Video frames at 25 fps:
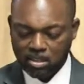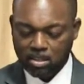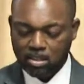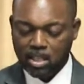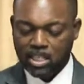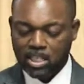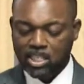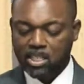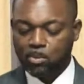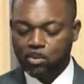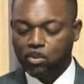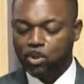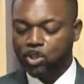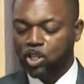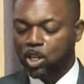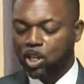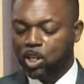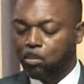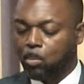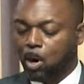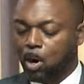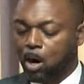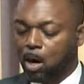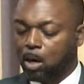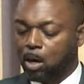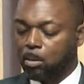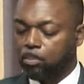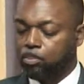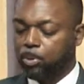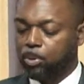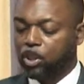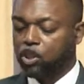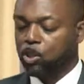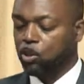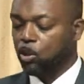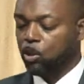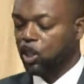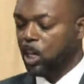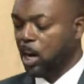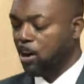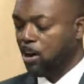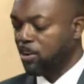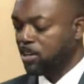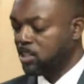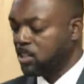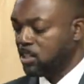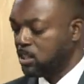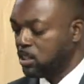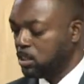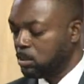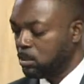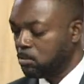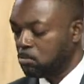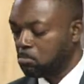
distinguishing mark, peculiarity,